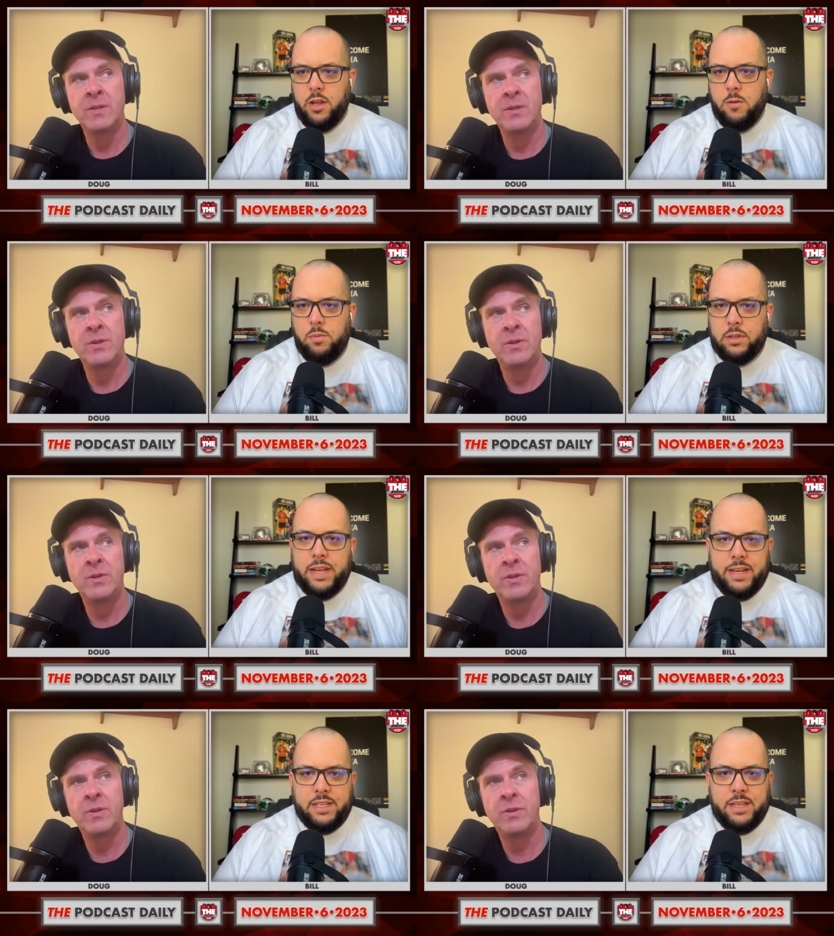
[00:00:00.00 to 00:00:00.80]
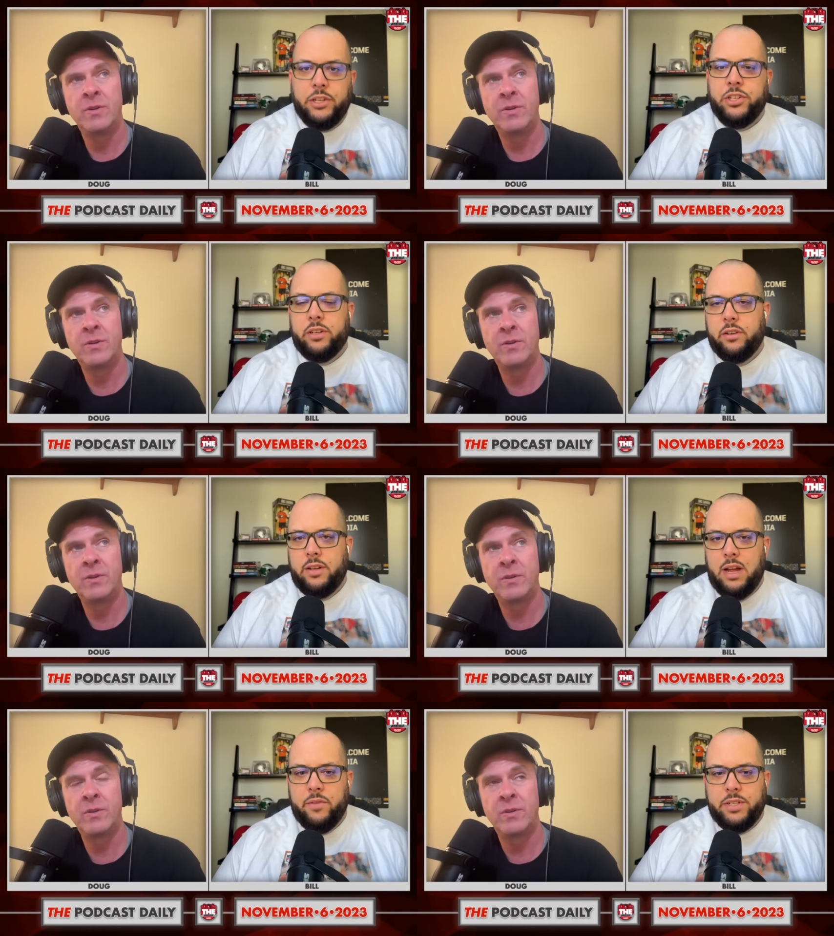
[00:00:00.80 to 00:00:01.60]
Speaker 1: play extension
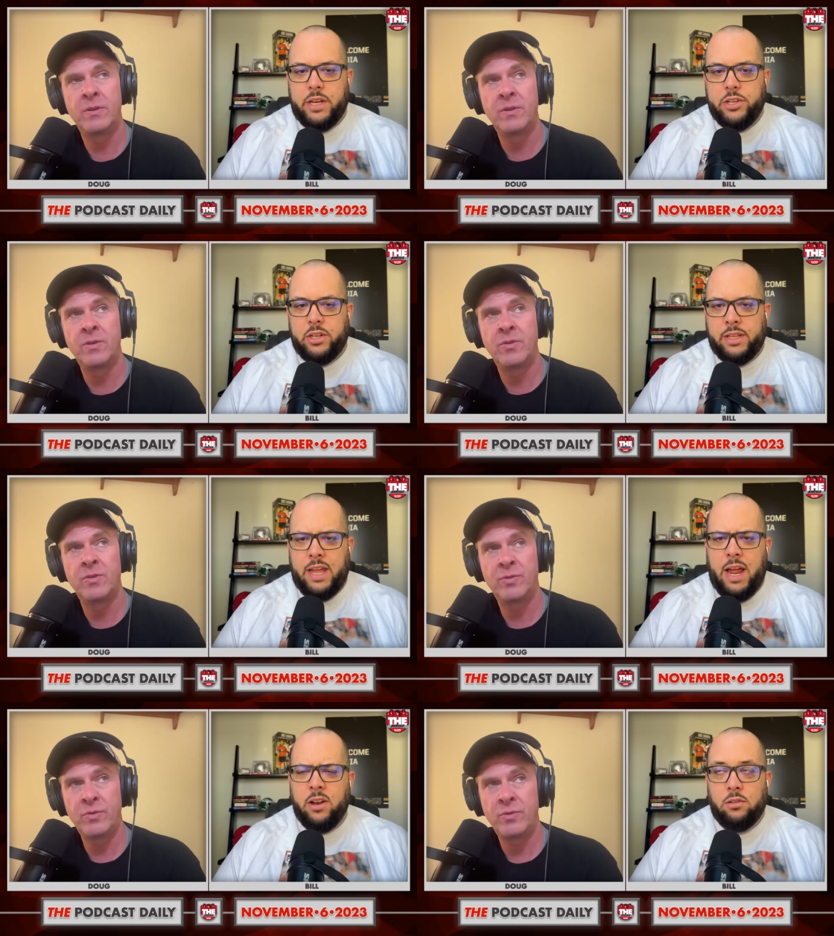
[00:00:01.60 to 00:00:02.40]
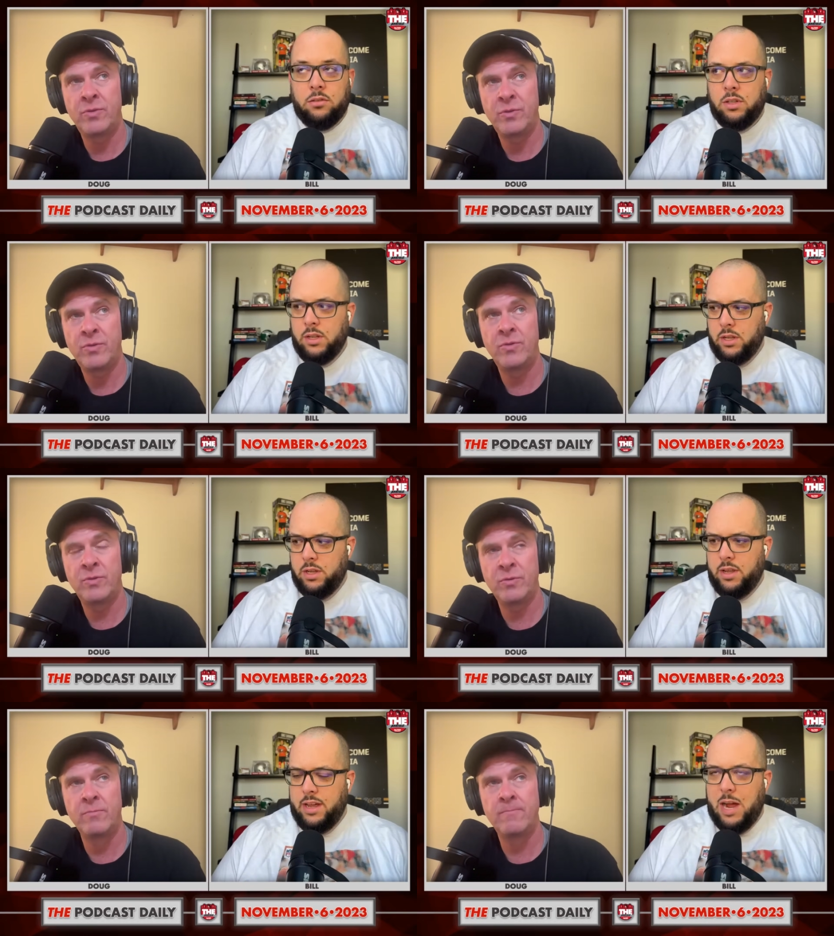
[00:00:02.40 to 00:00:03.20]
conversation. Like that, I don't...
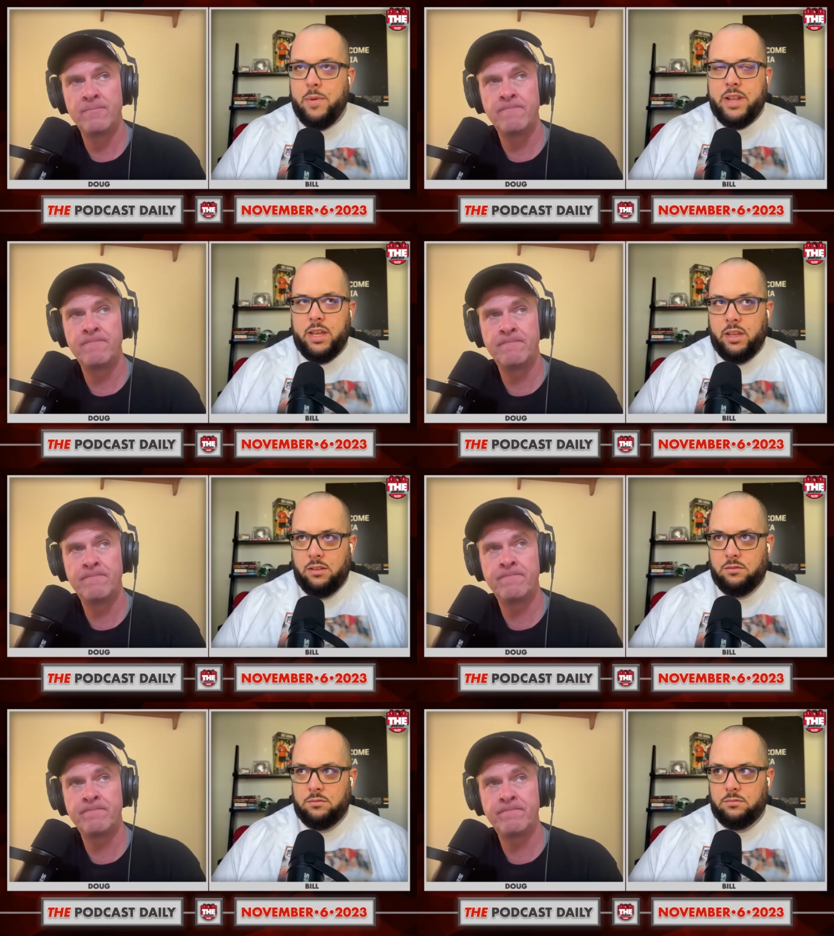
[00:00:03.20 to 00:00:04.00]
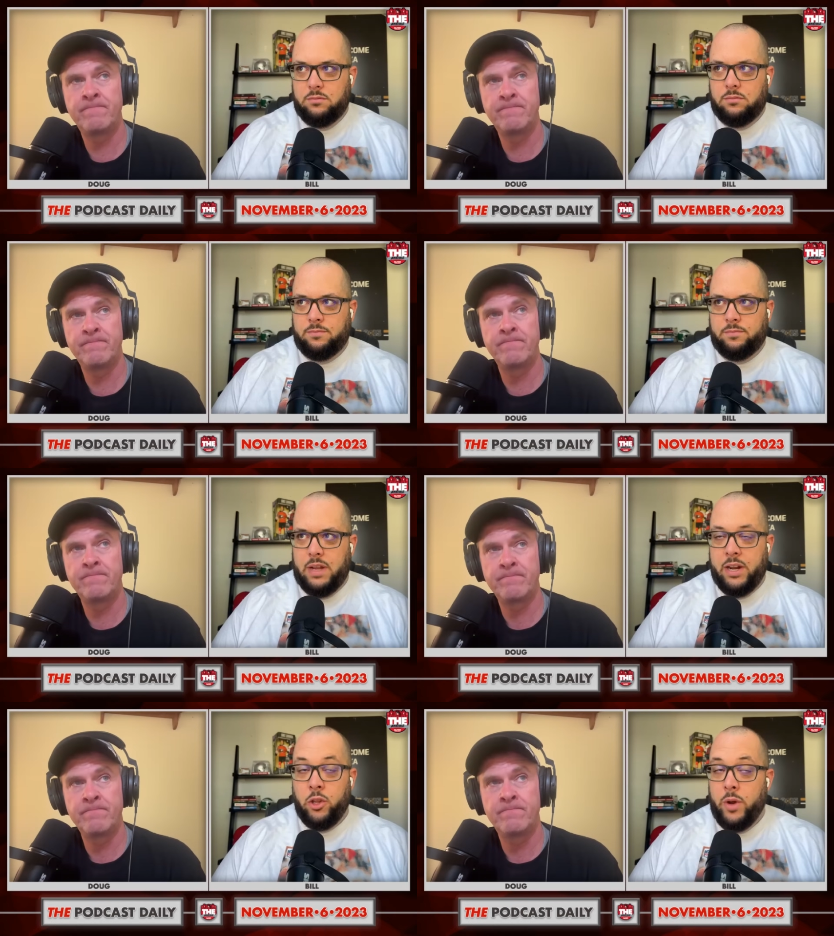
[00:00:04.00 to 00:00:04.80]
How many...
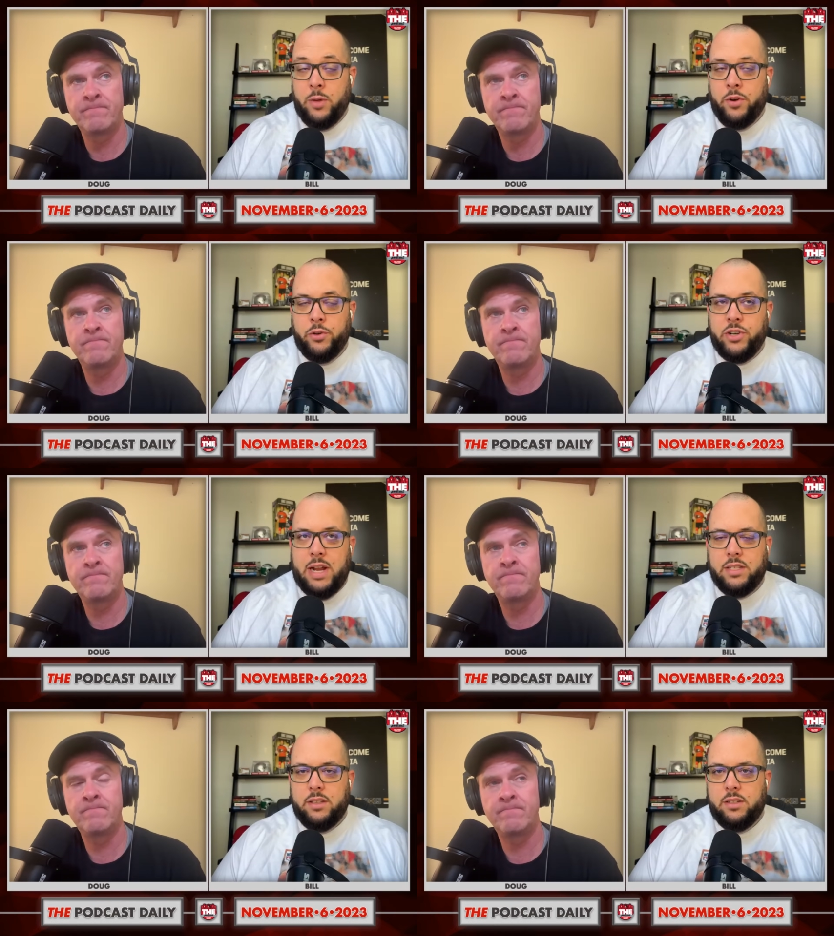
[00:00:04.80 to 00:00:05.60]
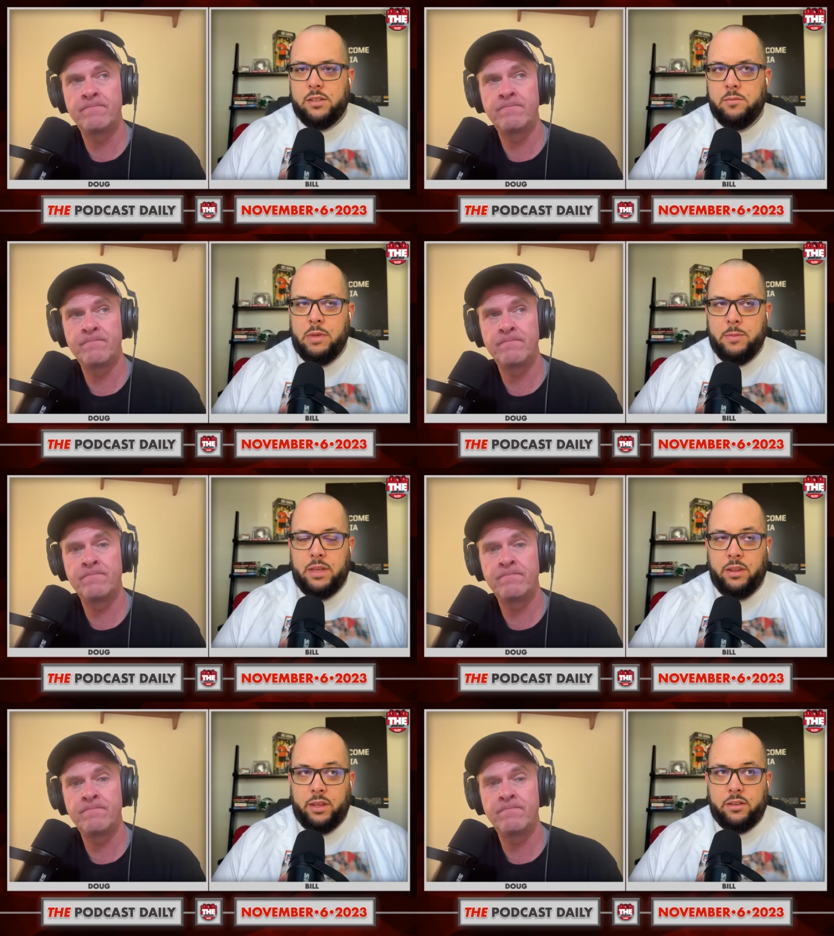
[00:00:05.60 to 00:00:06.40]
I don't know anyone who tracks this.
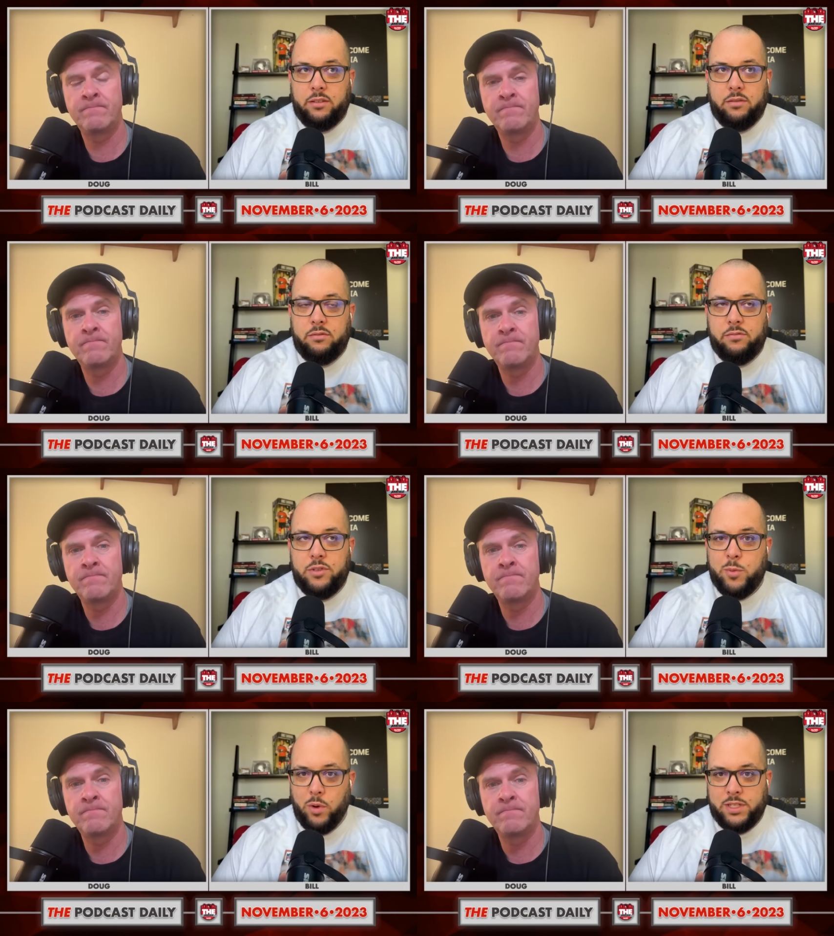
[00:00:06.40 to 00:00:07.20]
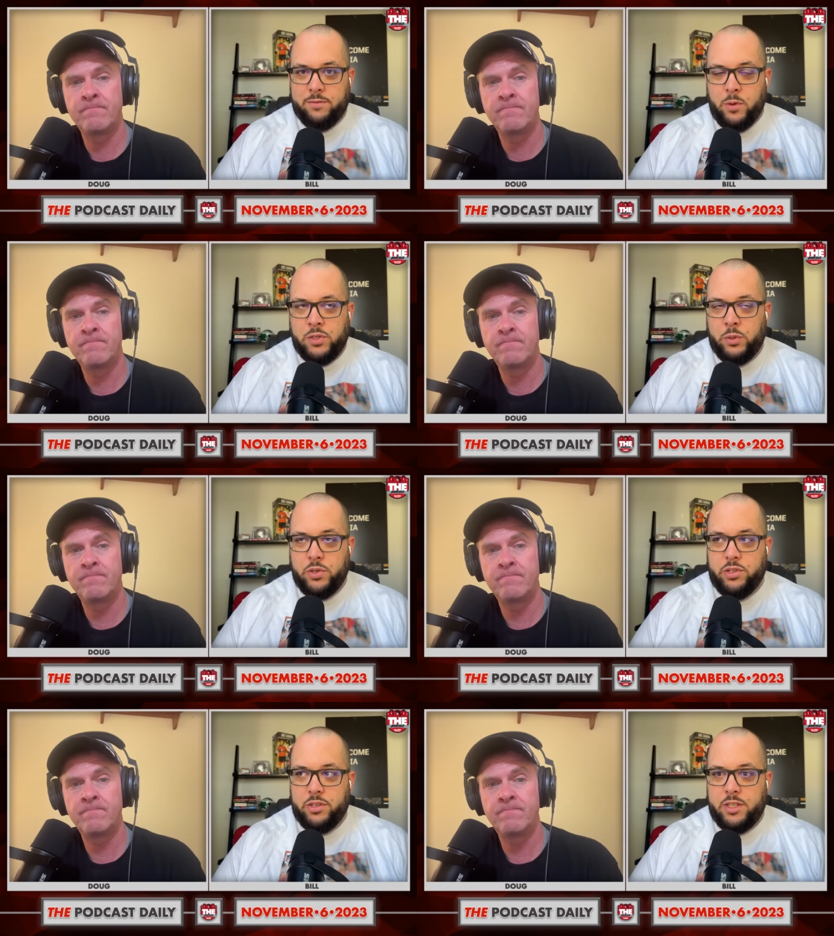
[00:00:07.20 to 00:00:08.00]
Maybe like Sports Info
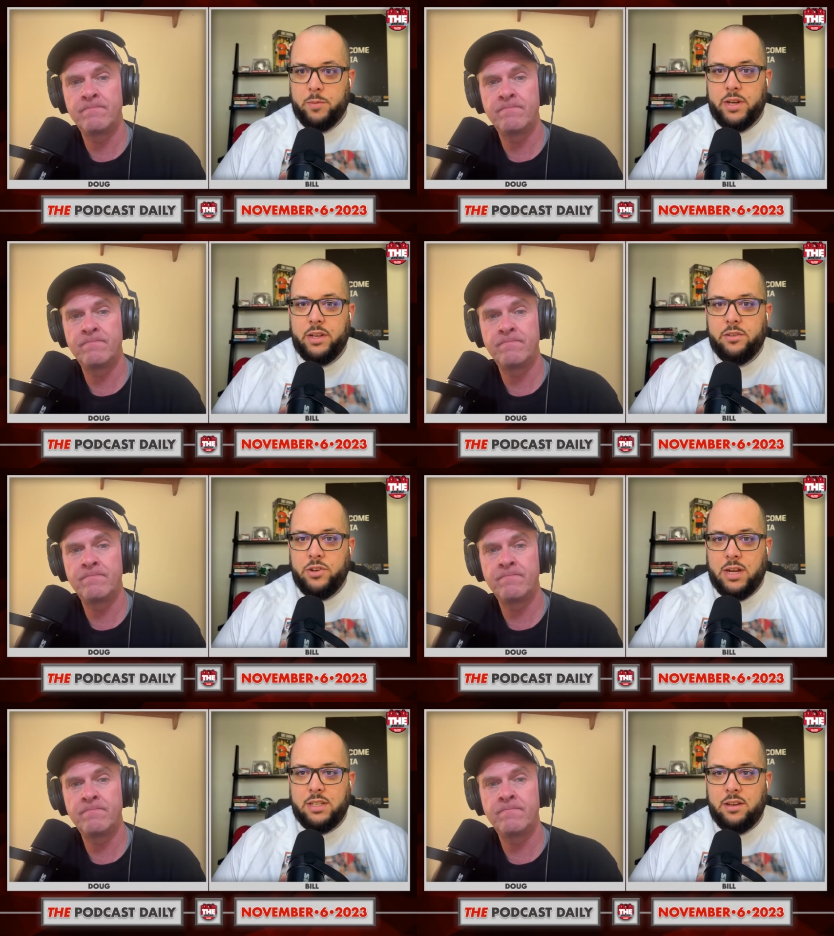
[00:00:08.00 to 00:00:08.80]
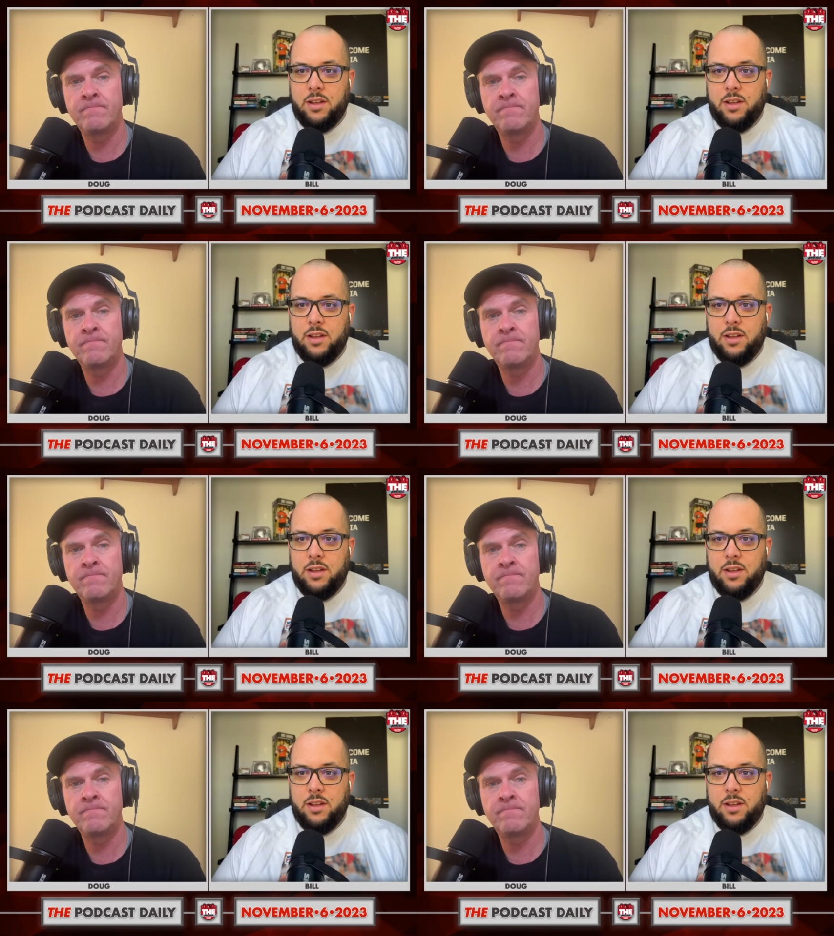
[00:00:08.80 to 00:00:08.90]
Solutions or somebody tracks it.